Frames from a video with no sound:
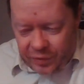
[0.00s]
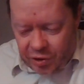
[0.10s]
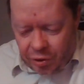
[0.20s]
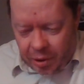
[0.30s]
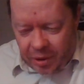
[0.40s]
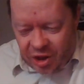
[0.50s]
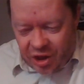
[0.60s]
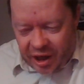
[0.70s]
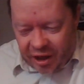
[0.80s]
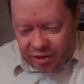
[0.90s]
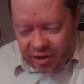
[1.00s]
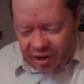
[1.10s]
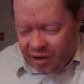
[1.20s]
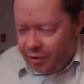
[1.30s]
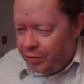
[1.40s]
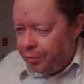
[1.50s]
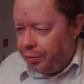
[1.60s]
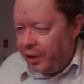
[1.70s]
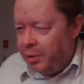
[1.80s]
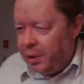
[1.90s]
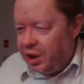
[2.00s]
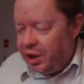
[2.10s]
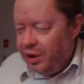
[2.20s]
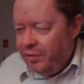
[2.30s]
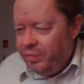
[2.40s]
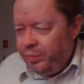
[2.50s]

streaming channels. I think it was Freebie.